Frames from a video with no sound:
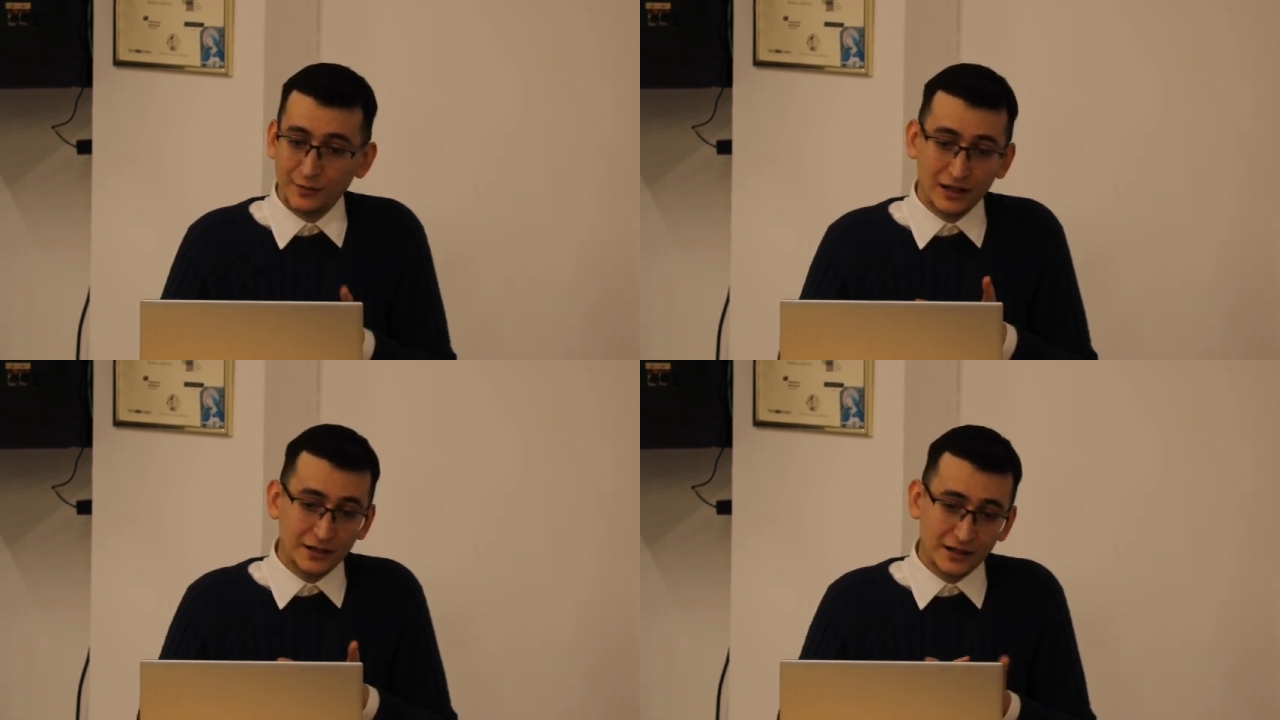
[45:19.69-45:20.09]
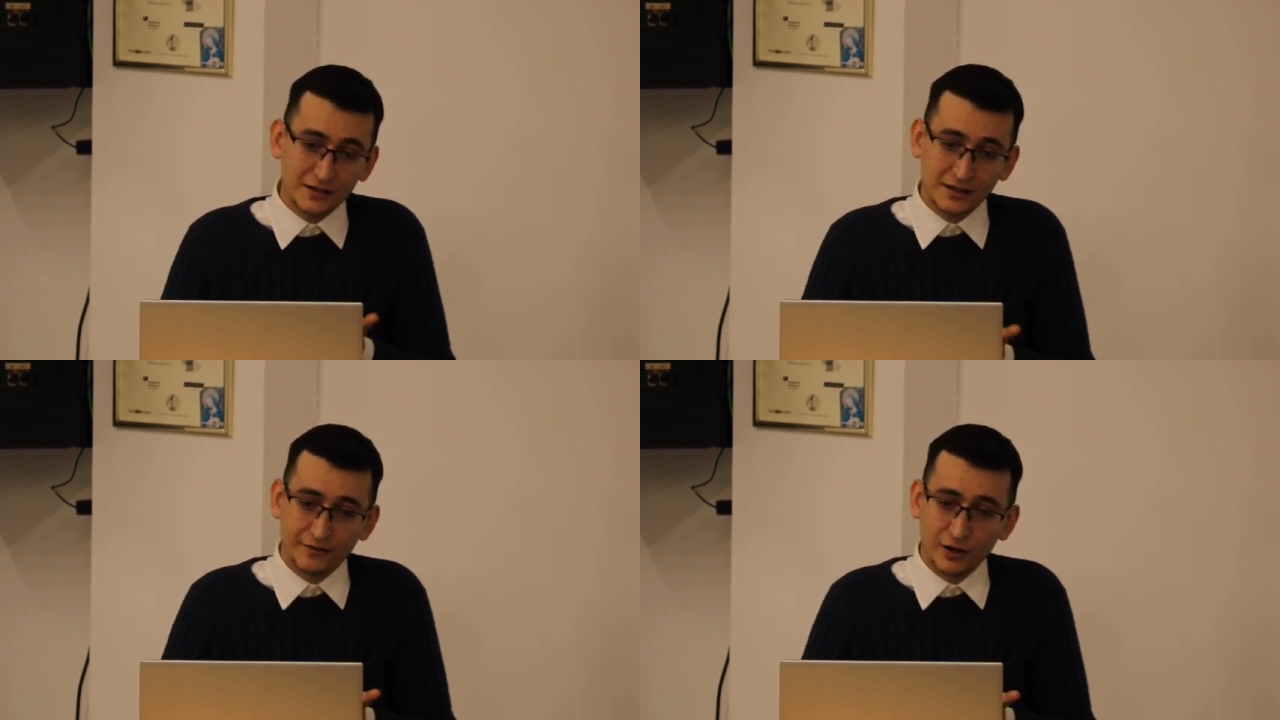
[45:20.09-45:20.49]

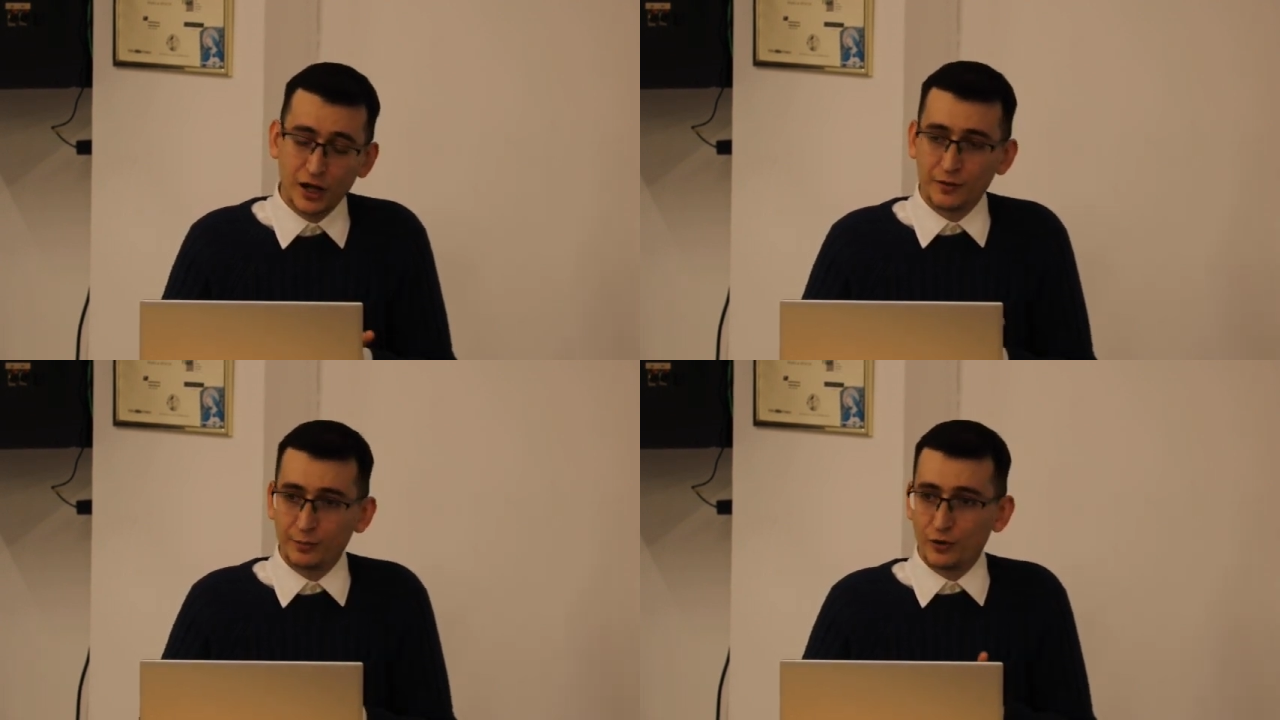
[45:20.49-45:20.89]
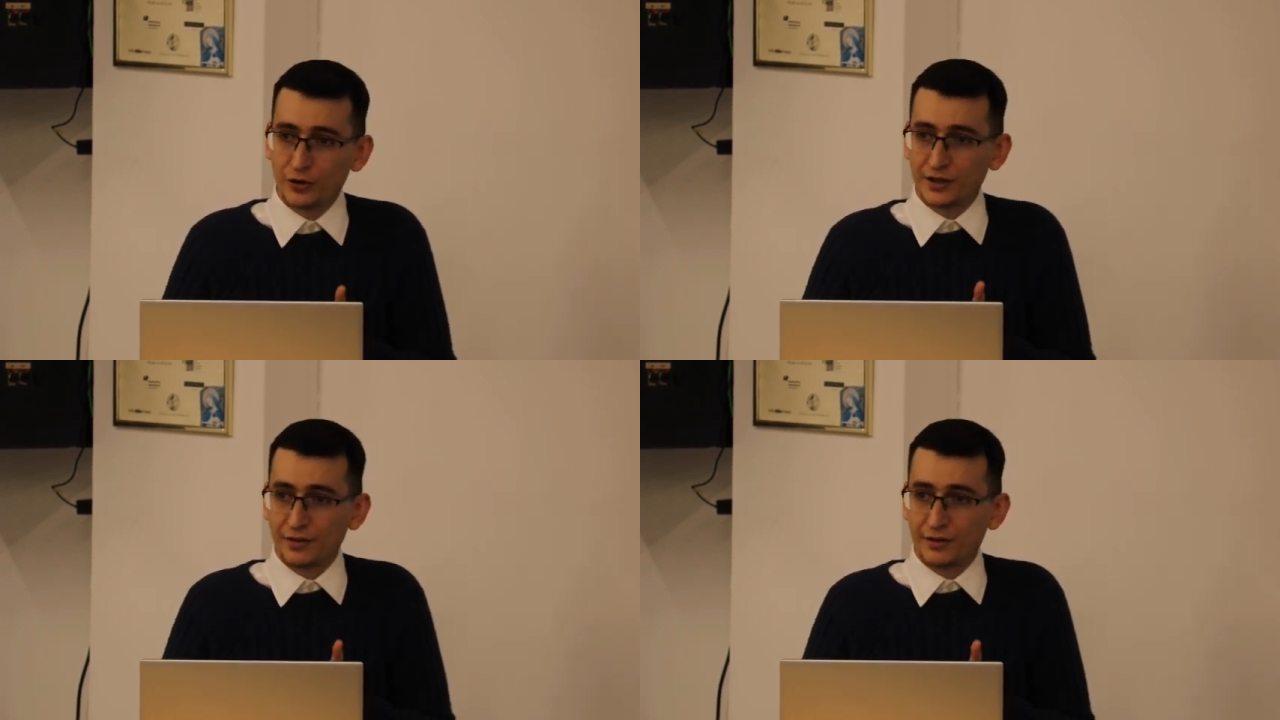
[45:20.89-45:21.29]
flexibility is a
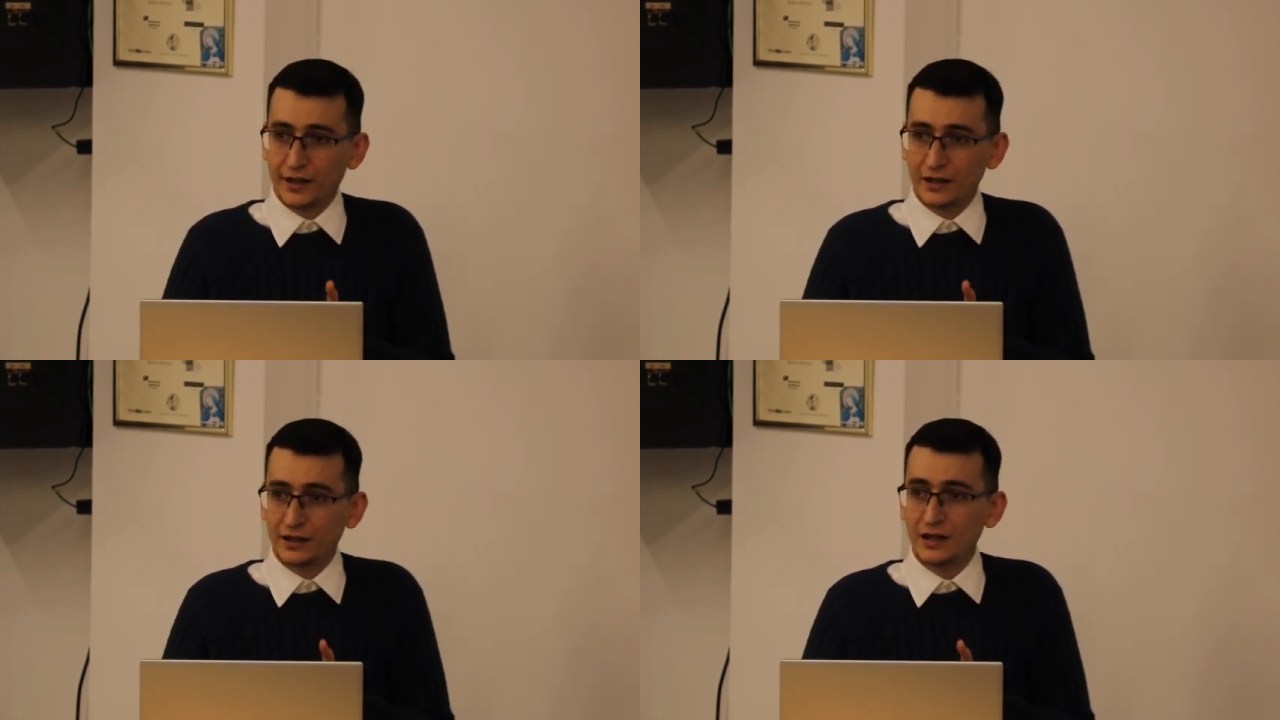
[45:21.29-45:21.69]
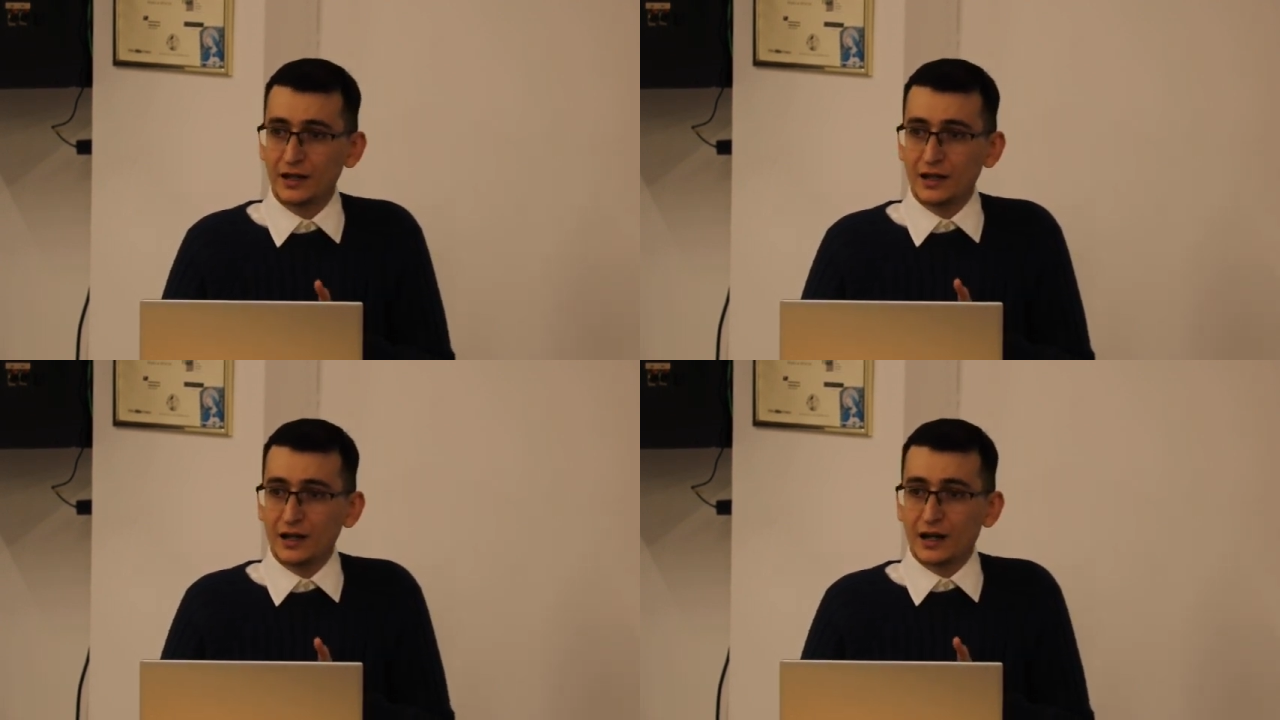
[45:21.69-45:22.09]
very important
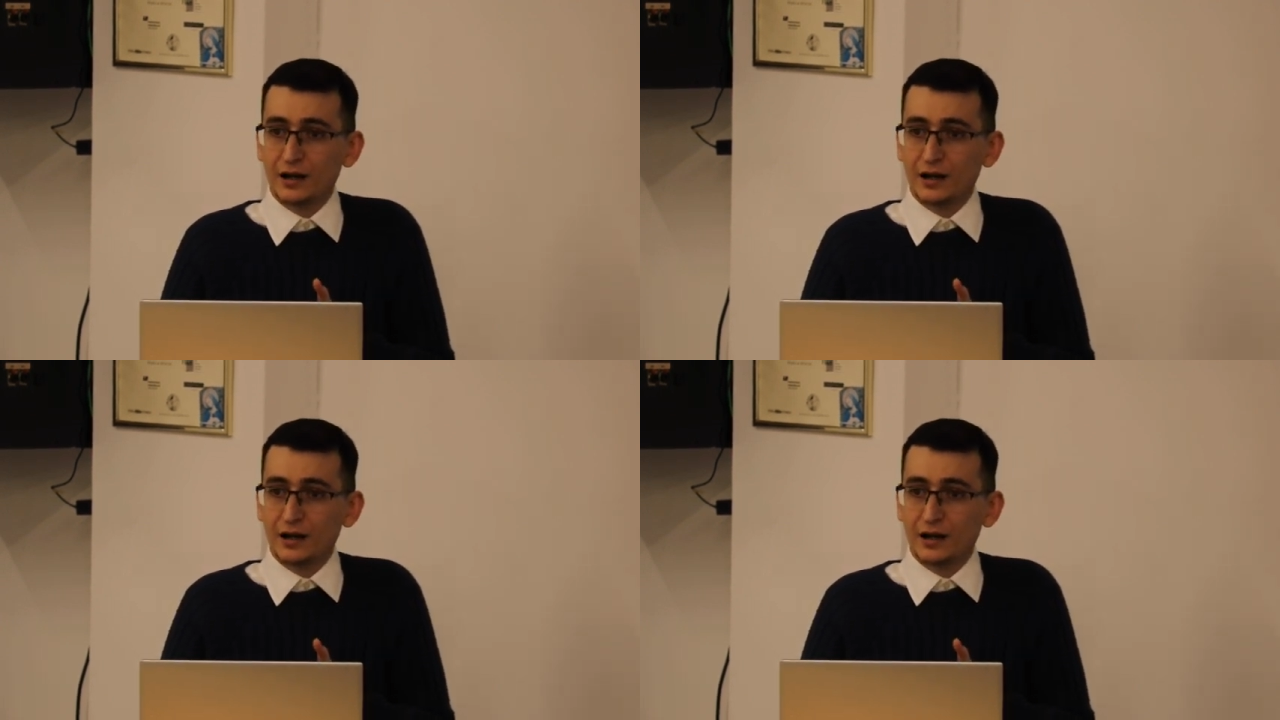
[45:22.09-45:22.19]
thing,